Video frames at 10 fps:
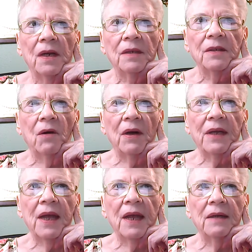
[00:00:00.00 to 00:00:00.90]
No, I
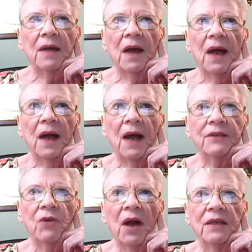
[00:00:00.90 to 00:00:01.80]
can't. I
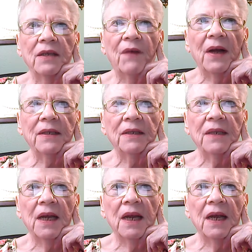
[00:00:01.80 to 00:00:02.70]
tried to find
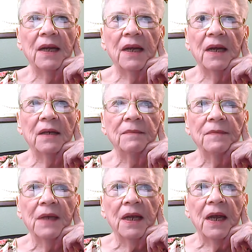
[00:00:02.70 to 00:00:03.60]
it, and
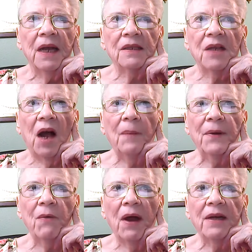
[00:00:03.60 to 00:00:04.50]
it's
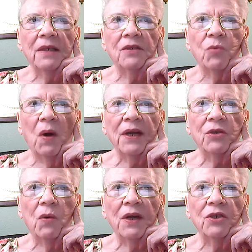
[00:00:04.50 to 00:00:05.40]
copyrighted
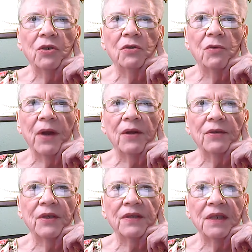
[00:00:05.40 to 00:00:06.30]
2022
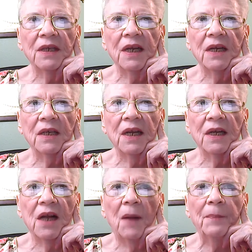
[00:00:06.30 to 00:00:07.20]
Creators of Syndicate and
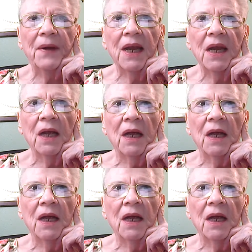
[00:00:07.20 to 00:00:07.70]
Company.